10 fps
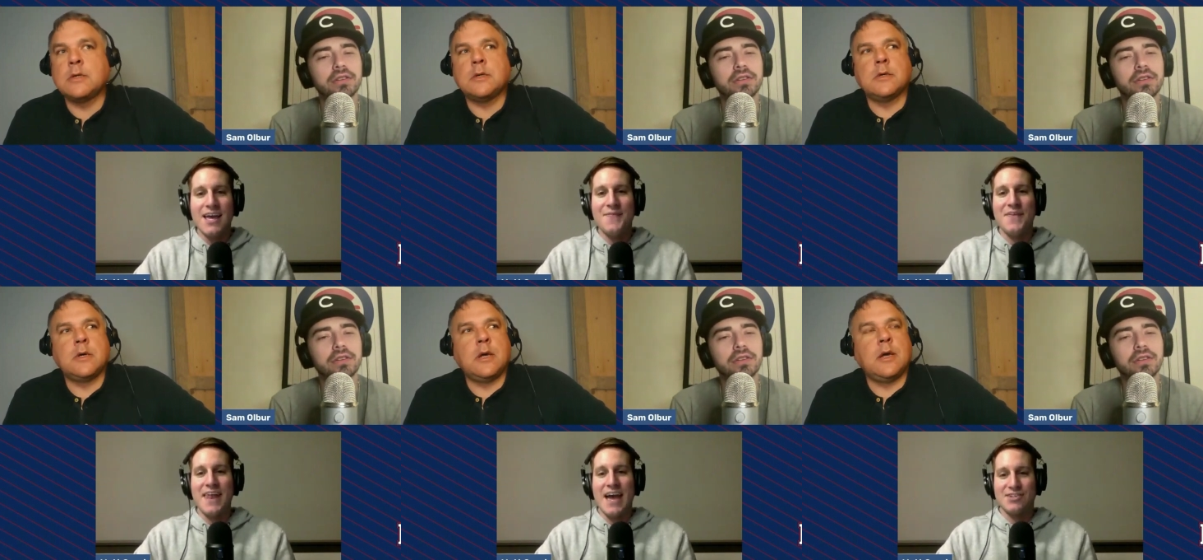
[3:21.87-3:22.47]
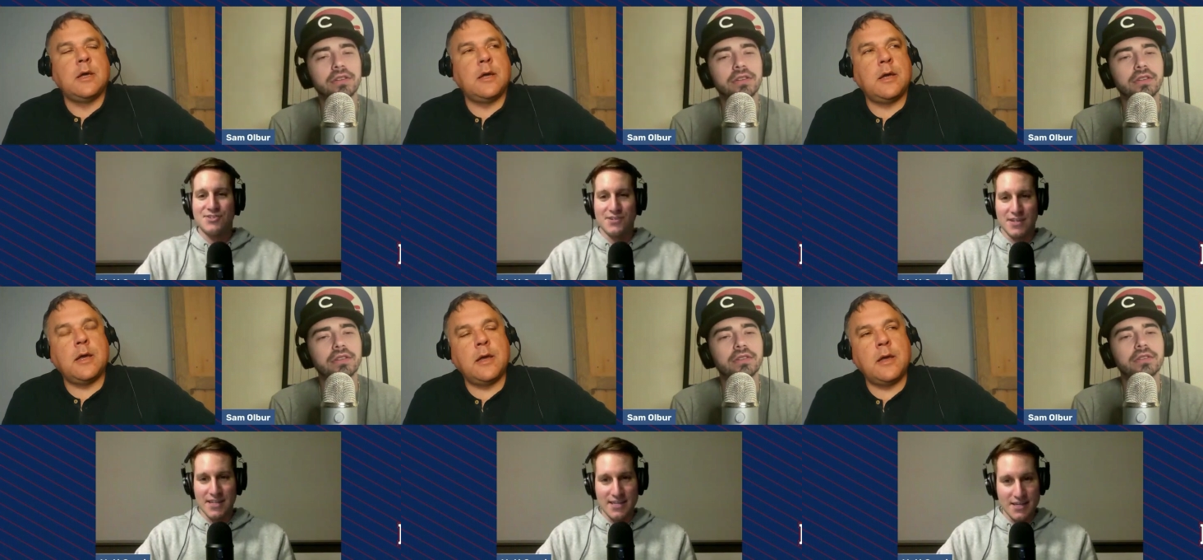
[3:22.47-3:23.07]
Speaker 1: in the
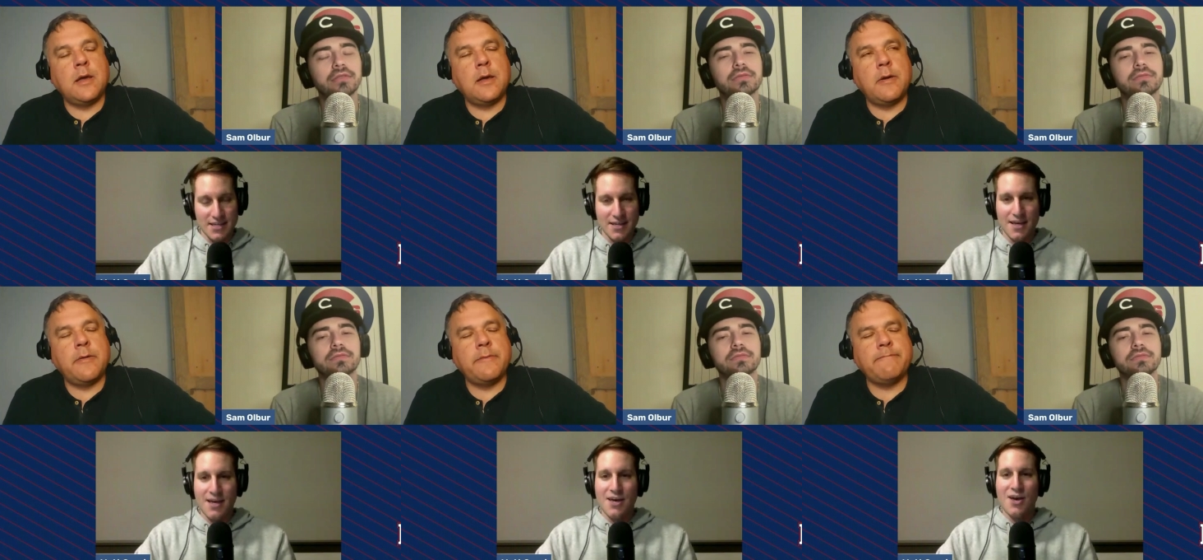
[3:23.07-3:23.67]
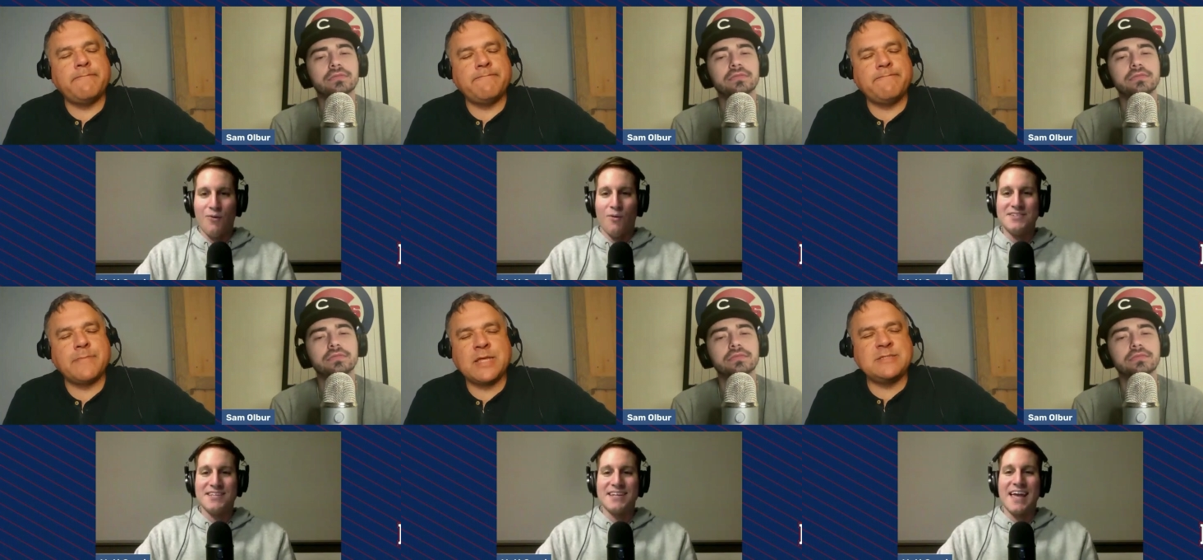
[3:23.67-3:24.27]
National League?
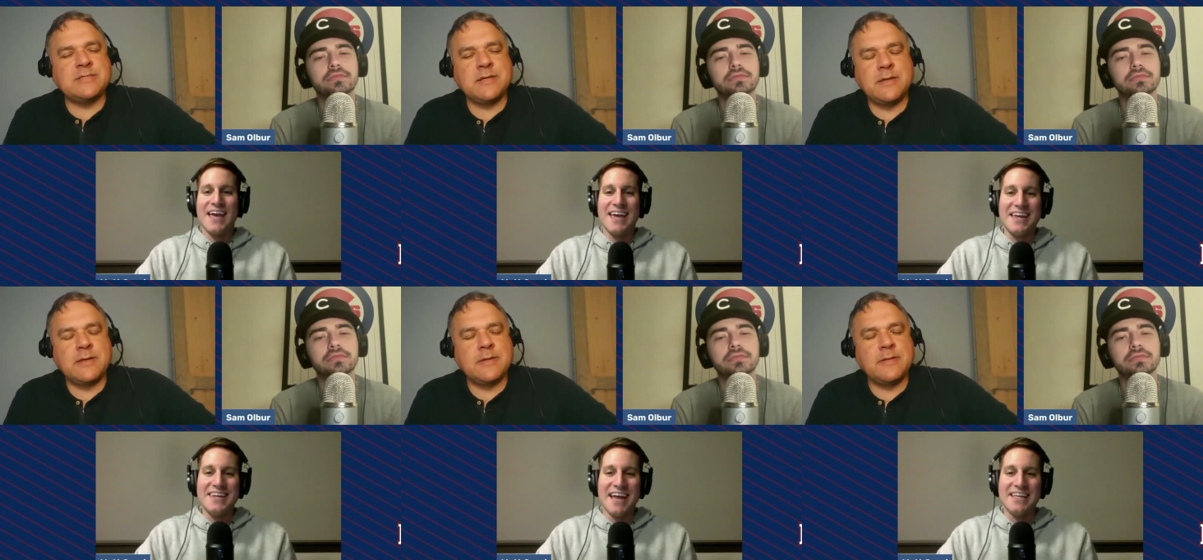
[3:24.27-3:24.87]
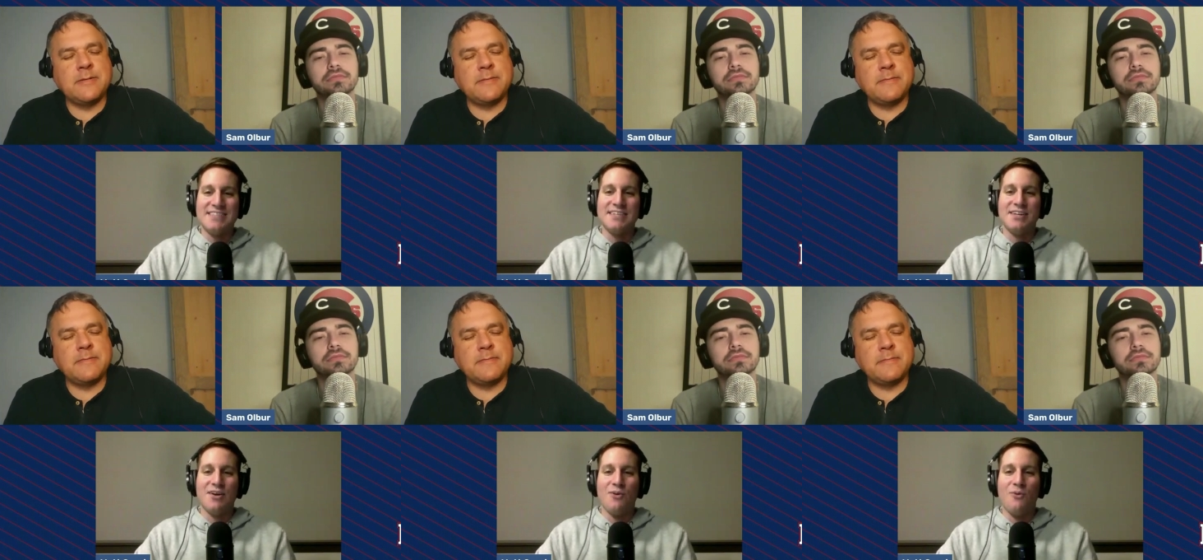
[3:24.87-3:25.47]
Was it A,
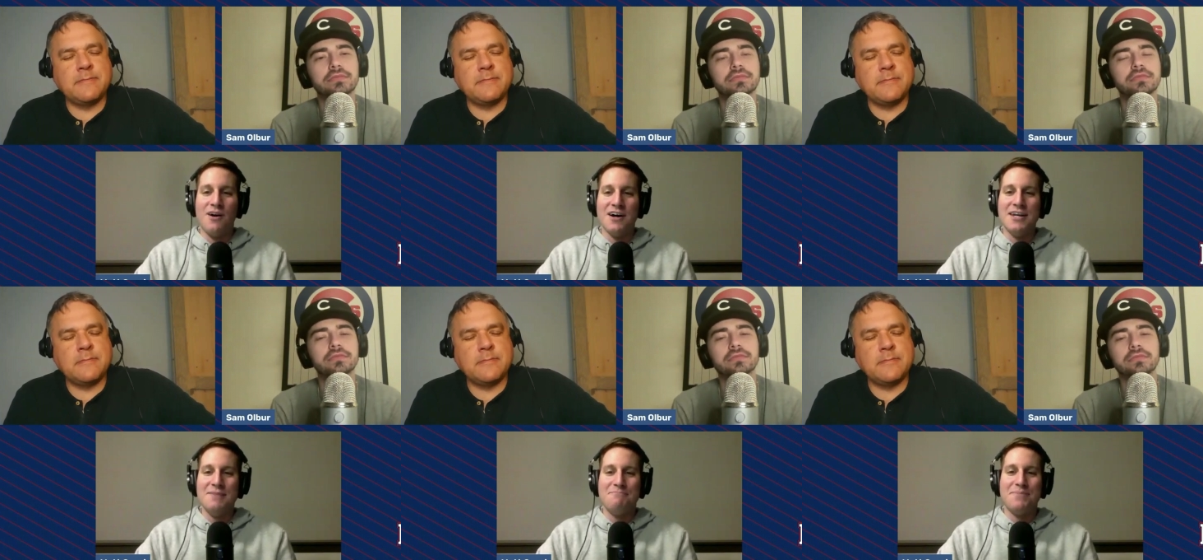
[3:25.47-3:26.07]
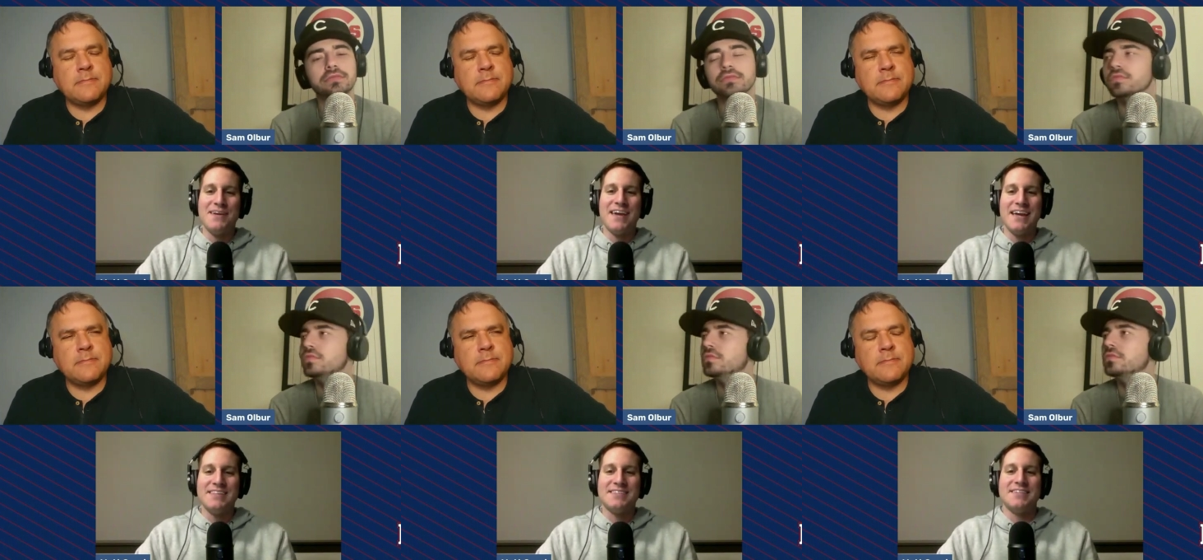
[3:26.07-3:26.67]
1901, B,
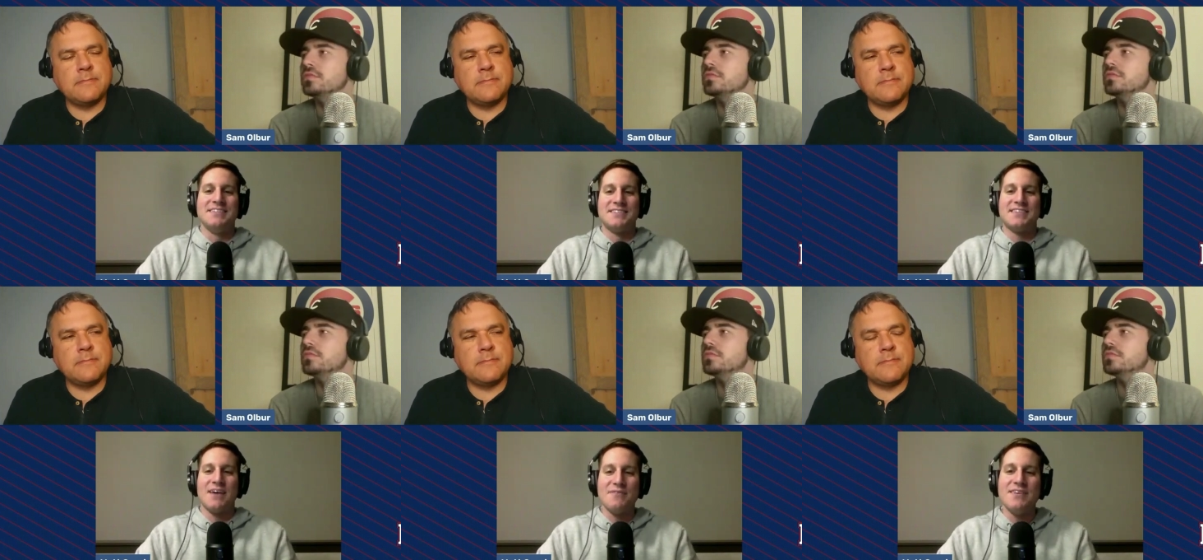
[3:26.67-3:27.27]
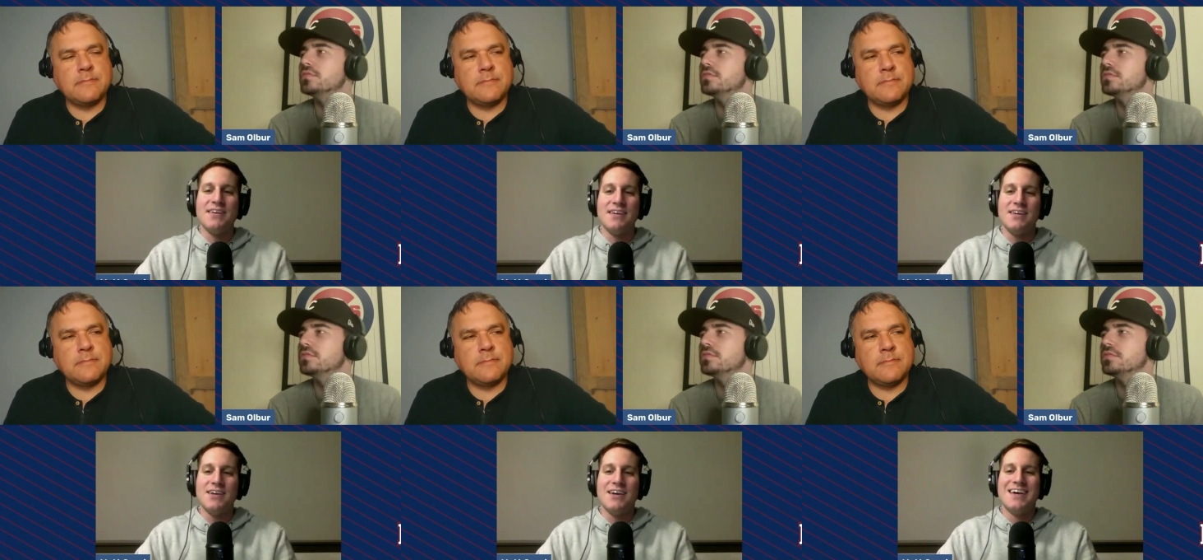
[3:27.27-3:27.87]

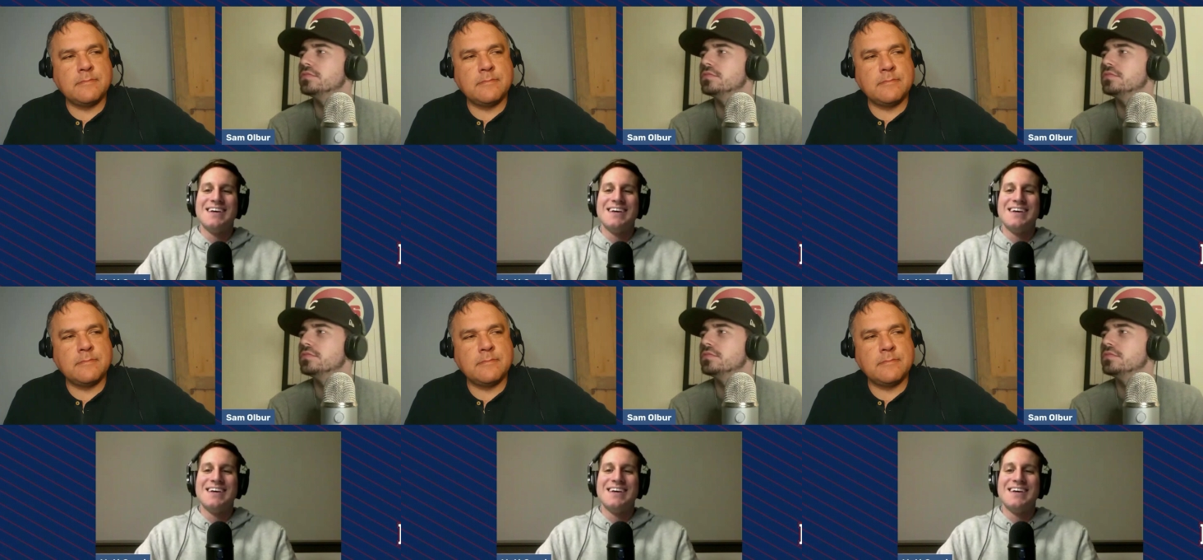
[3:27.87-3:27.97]
1870,